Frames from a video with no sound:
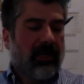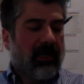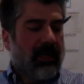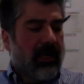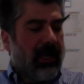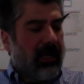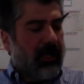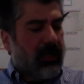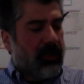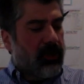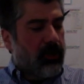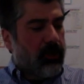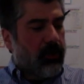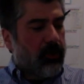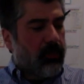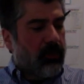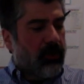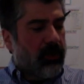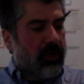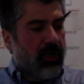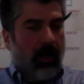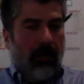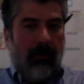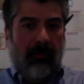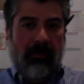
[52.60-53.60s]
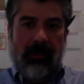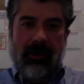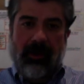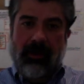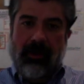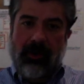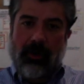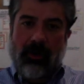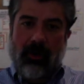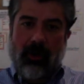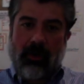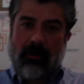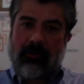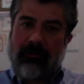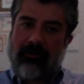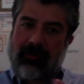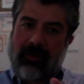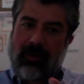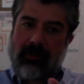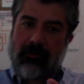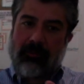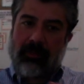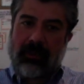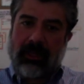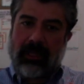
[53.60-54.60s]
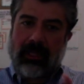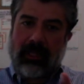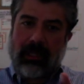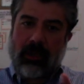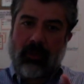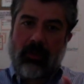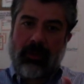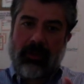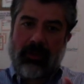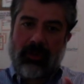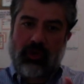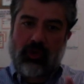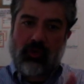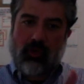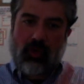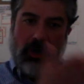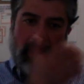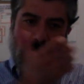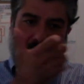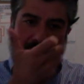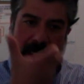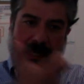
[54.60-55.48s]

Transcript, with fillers: and you numb the nerve completely with a drug,